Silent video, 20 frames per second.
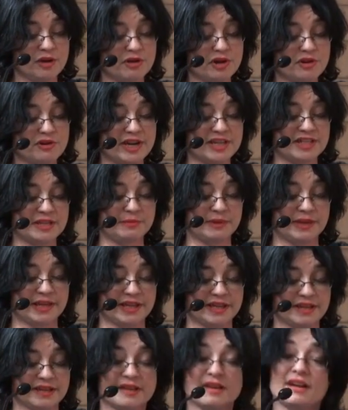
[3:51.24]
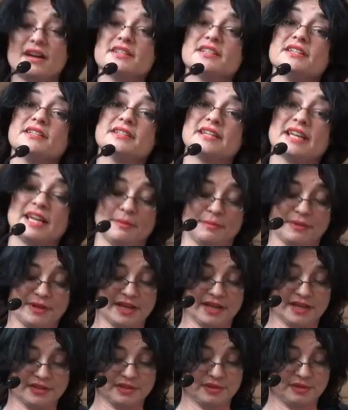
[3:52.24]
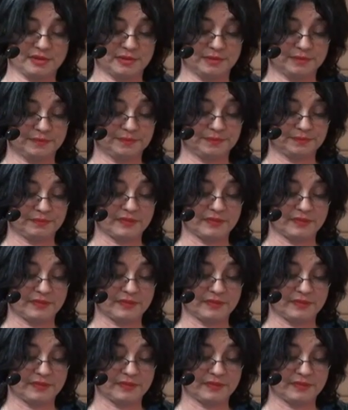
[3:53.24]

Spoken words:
Regrettably, I didn't keep the article.